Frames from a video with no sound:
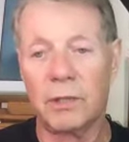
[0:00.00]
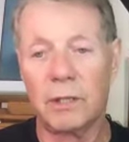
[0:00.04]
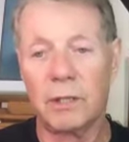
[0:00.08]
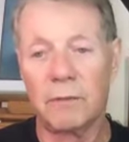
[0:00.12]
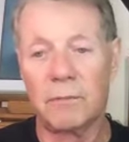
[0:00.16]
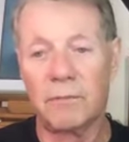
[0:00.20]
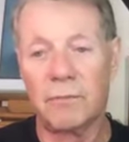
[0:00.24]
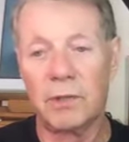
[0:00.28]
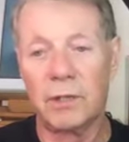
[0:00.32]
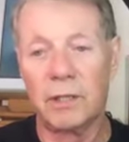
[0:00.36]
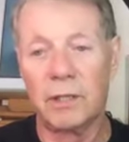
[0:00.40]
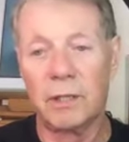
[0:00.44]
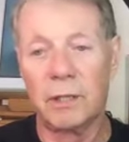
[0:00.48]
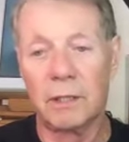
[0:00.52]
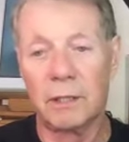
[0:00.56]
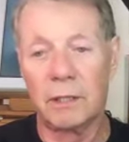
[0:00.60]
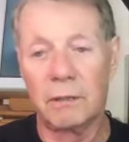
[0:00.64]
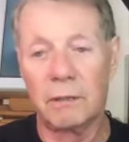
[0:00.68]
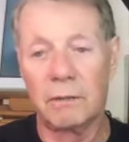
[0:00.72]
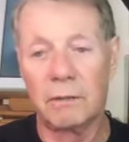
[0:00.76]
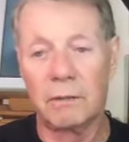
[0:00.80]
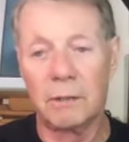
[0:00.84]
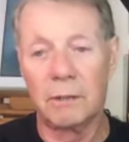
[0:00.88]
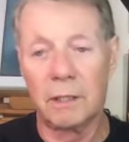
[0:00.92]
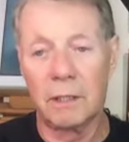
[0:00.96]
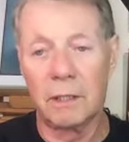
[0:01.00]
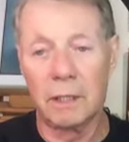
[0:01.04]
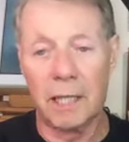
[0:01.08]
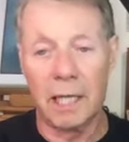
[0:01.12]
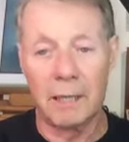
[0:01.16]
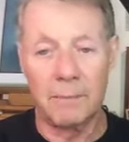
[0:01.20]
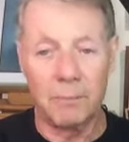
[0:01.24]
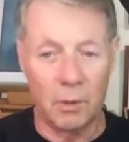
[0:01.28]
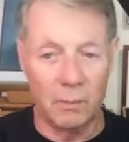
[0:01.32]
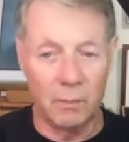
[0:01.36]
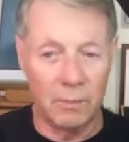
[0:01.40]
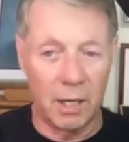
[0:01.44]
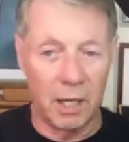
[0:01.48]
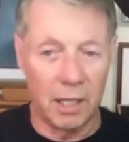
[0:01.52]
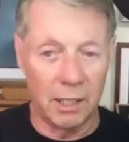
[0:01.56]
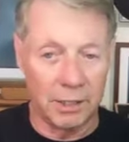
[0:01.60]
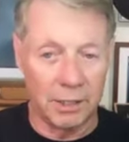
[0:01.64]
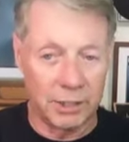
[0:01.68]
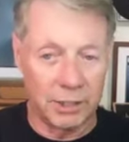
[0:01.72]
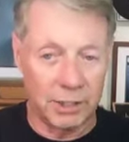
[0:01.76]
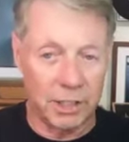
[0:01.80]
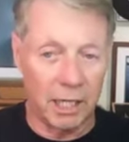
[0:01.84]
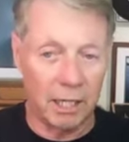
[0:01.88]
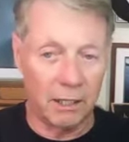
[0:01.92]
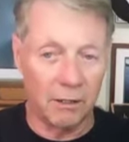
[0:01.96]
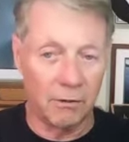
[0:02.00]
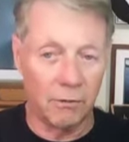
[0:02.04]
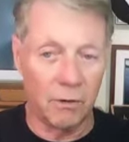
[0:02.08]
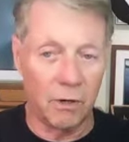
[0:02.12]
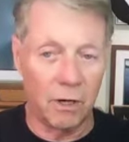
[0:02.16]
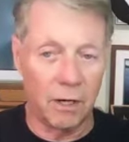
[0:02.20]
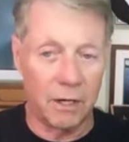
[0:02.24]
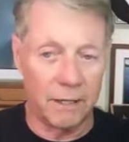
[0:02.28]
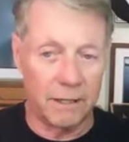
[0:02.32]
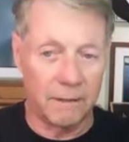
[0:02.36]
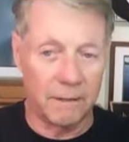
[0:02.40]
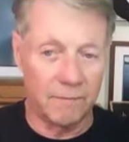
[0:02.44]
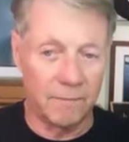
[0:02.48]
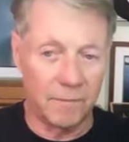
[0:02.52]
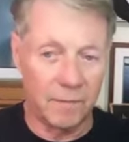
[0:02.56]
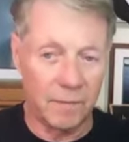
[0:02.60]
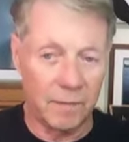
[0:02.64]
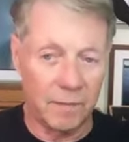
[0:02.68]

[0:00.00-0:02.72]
the lipopolysaccharide,